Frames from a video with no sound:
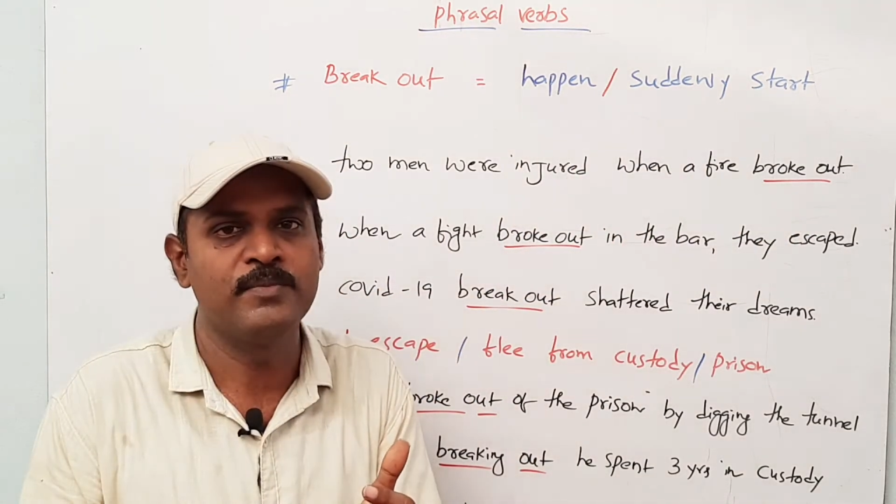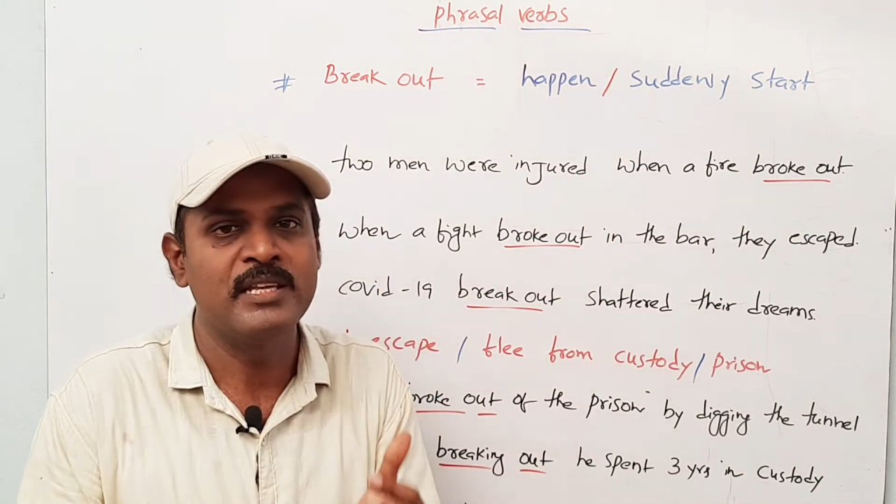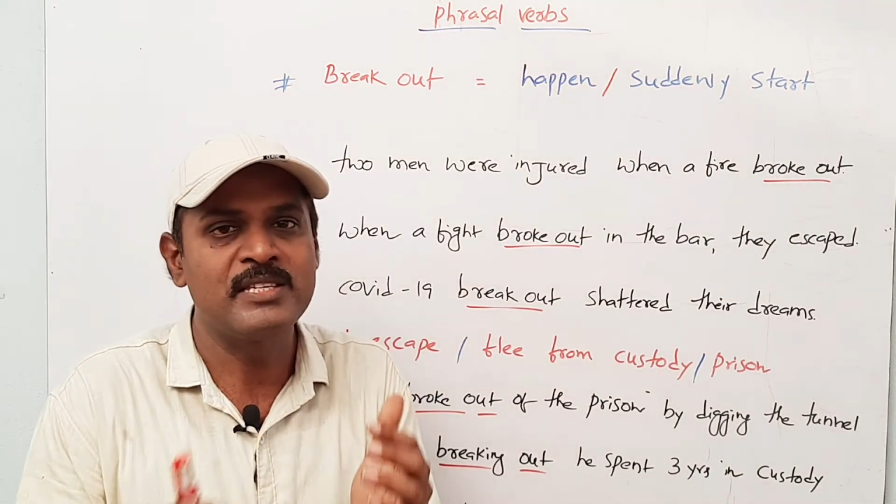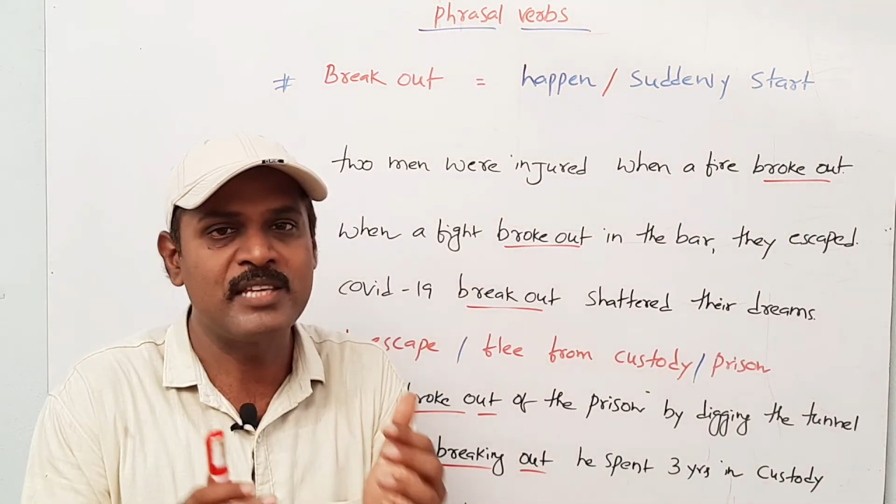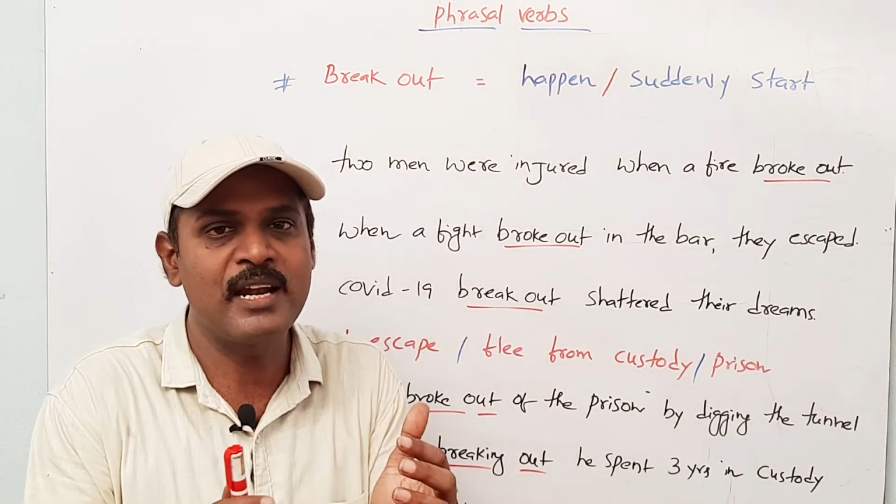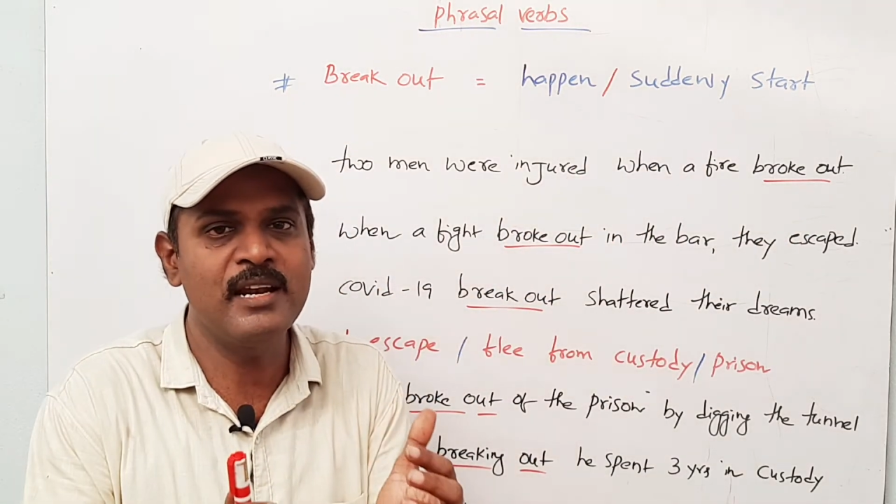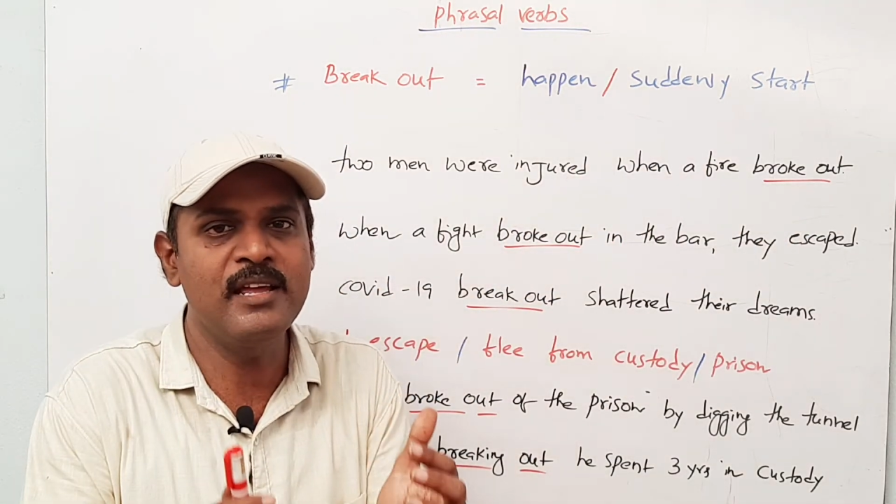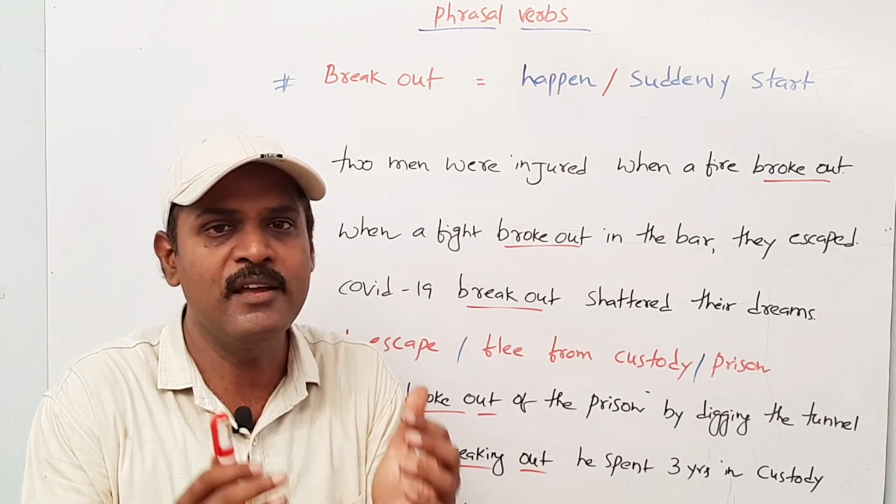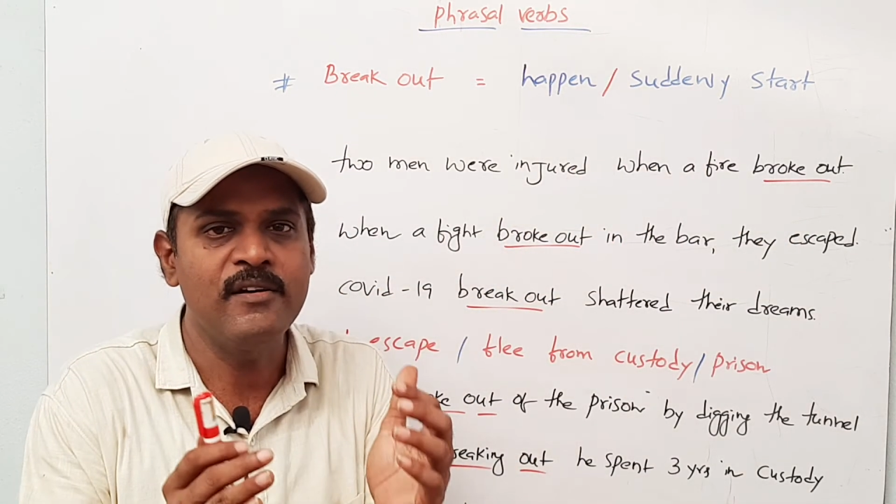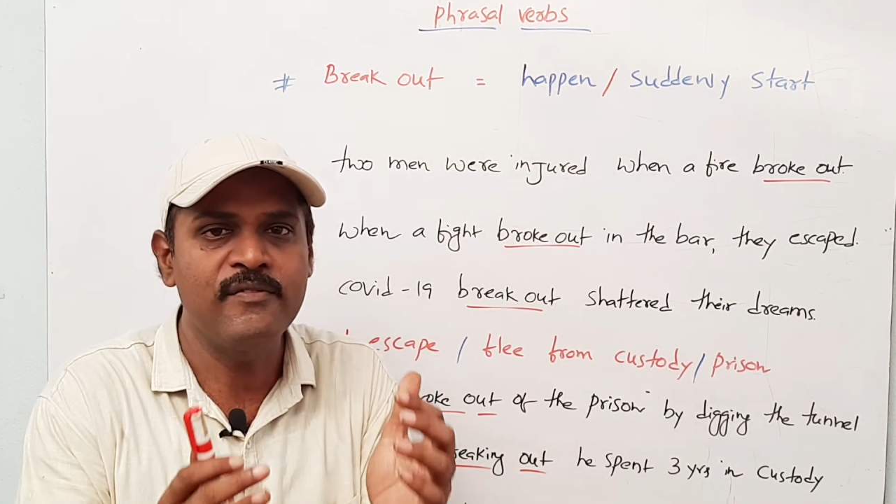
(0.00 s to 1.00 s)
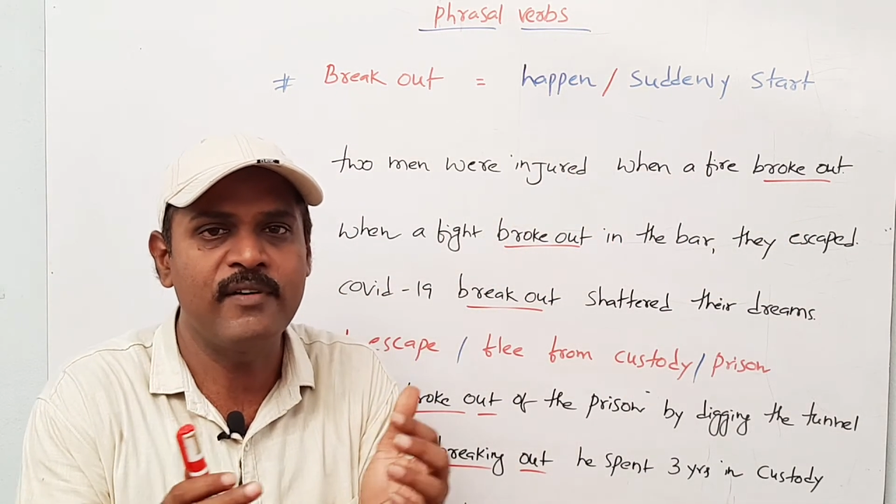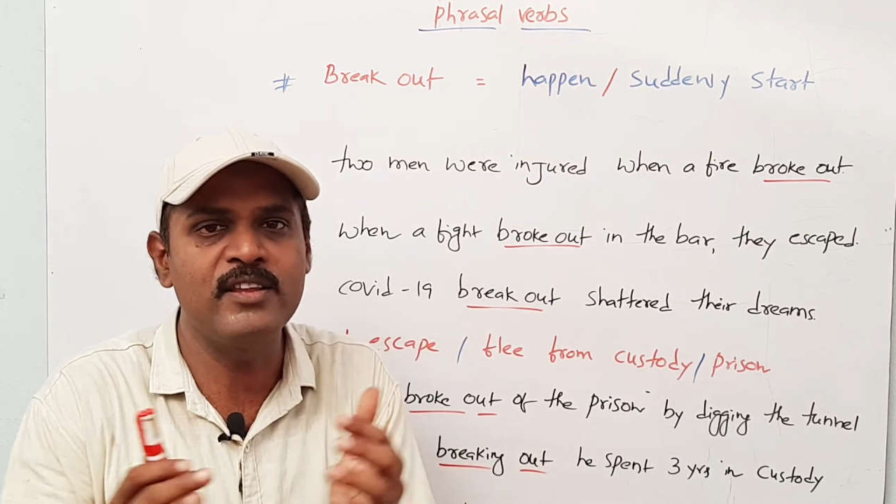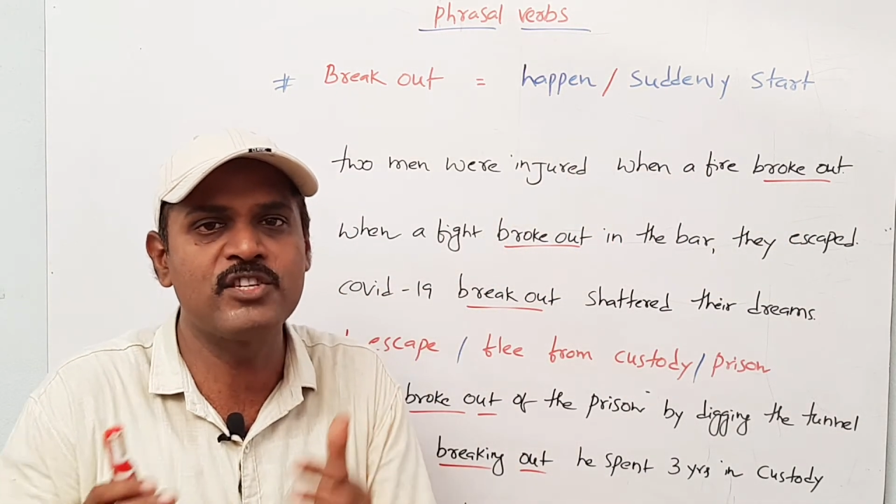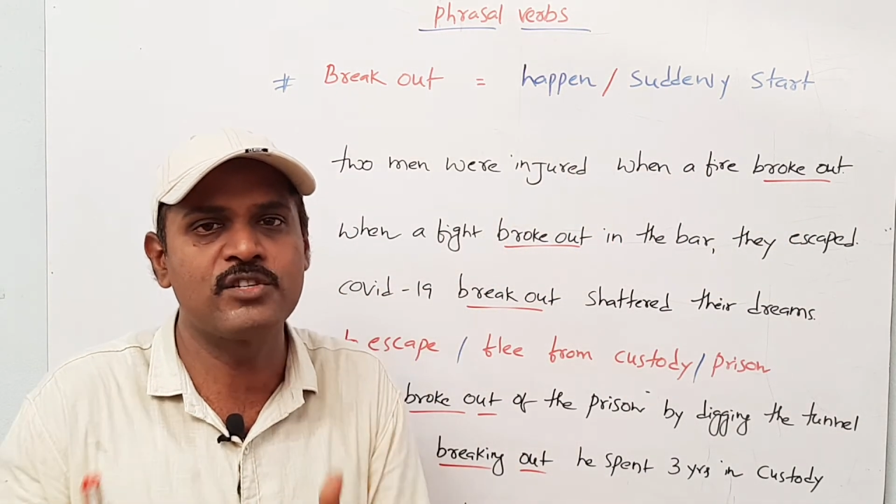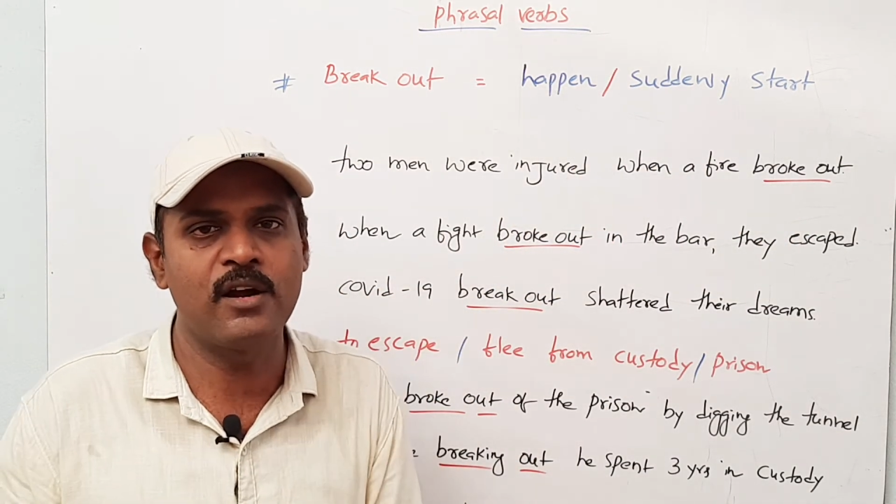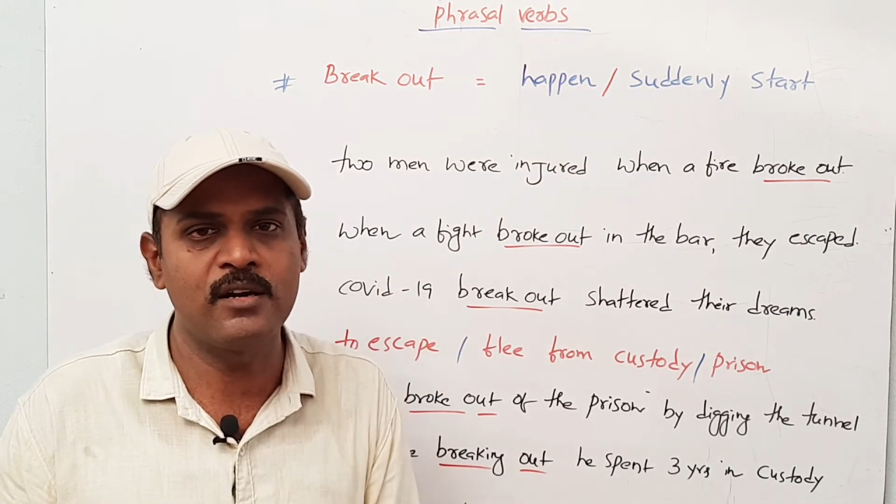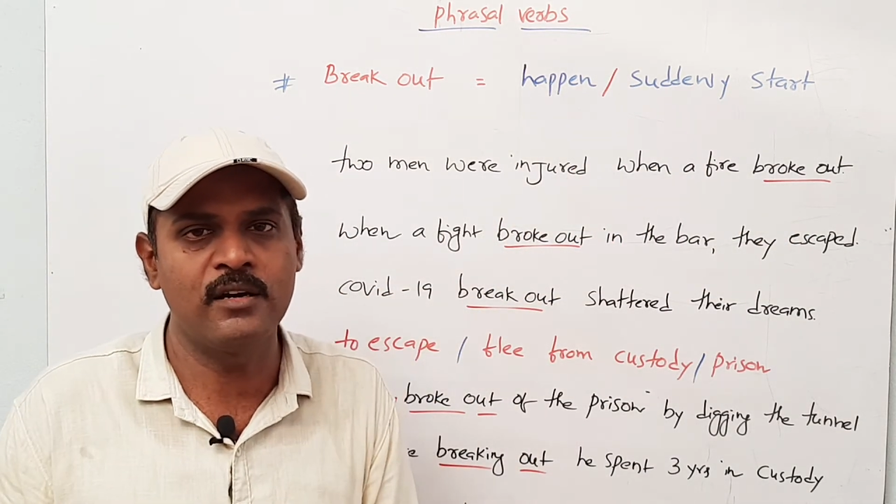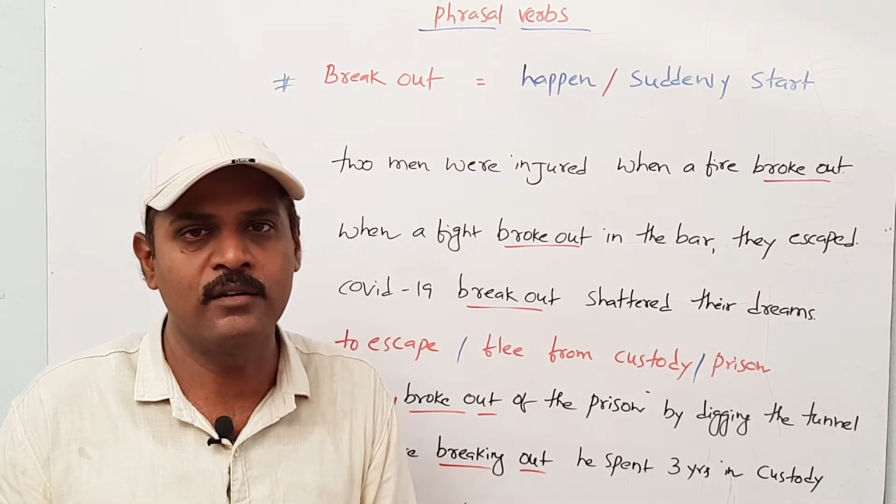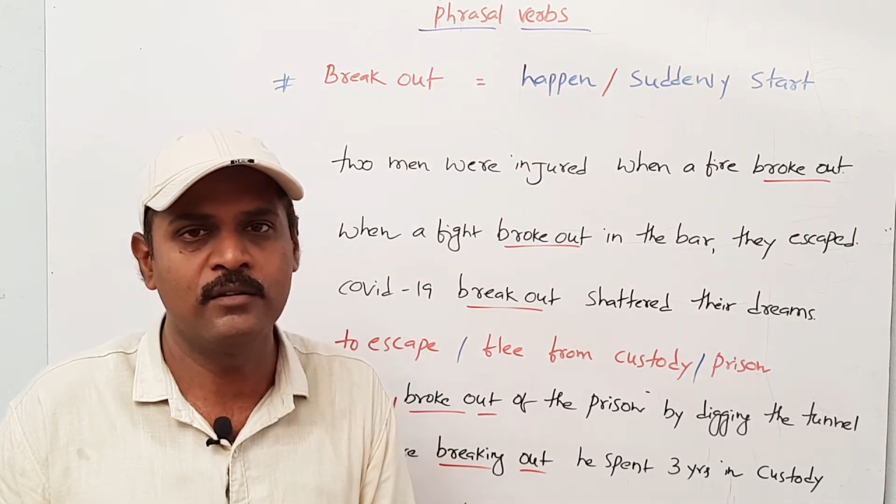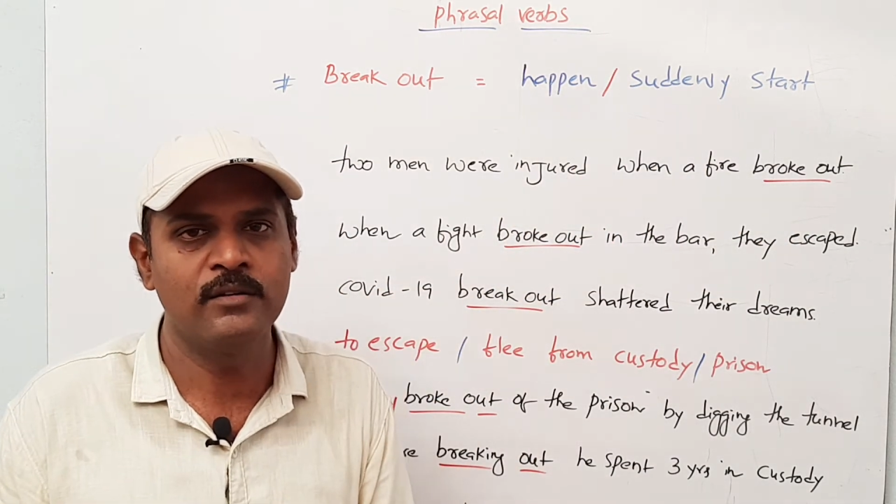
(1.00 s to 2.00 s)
Suddenly, fire started.